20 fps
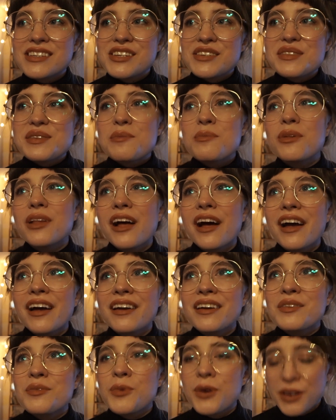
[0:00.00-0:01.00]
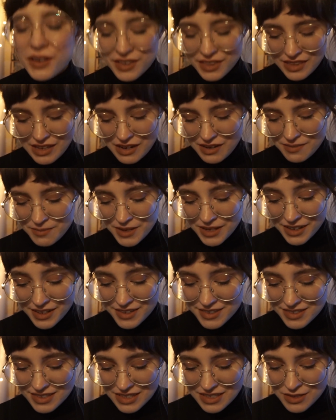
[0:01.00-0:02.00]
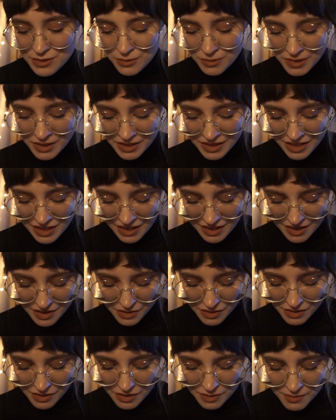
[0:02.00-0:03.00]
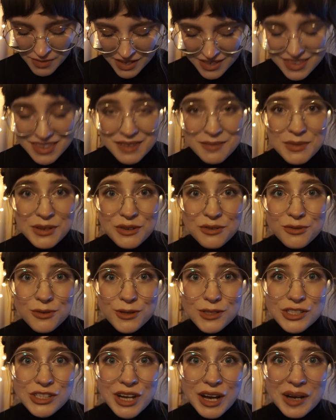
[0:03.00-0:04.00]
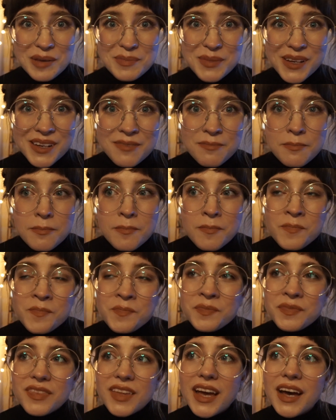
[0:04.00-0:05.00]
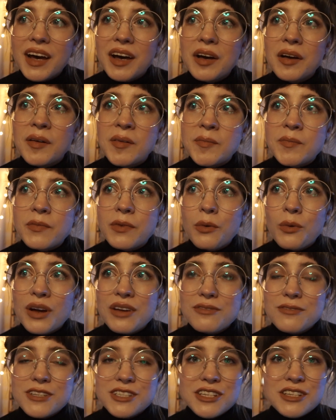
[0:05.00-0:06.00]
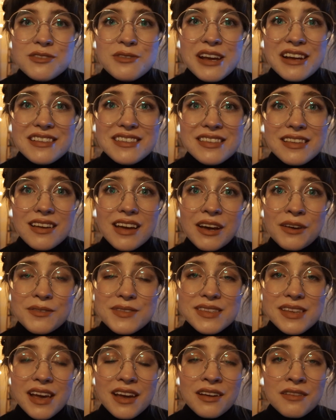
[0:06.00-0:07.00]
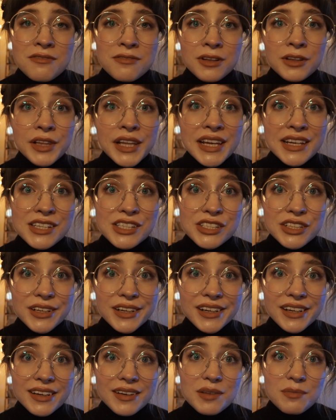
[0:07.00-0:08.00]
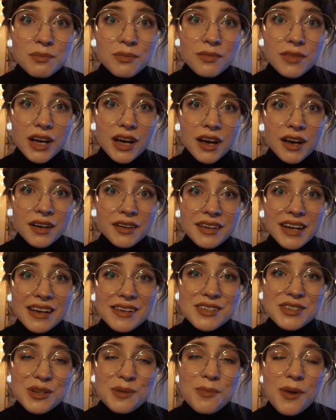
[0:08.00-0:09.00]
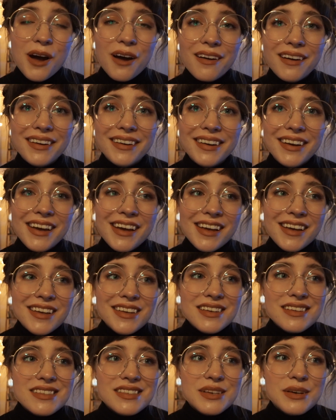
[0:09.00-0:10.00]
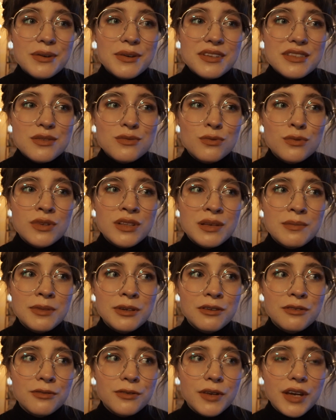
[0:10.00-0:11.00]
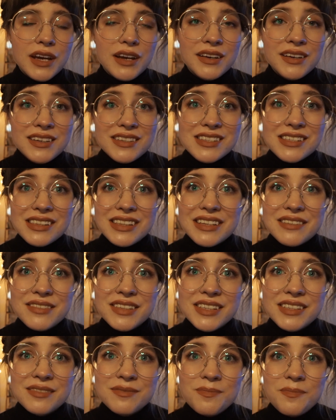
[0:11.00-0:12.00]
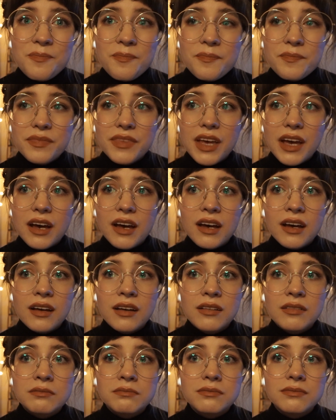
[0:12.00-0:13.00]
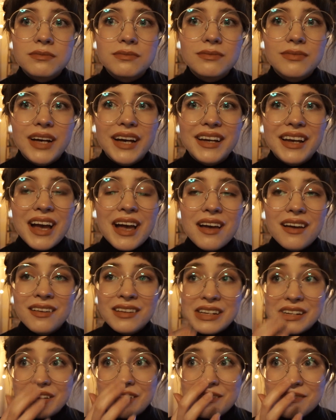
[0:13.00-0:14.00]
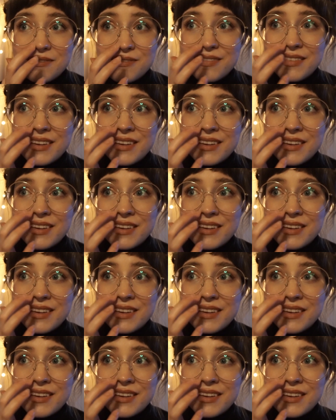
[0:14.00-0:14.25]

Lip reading: just apply and work there because it's a really amazing, beautiful shop. Whitefish is right outside of Glacier National Park, so it's a really beautiful area to live in. I kind of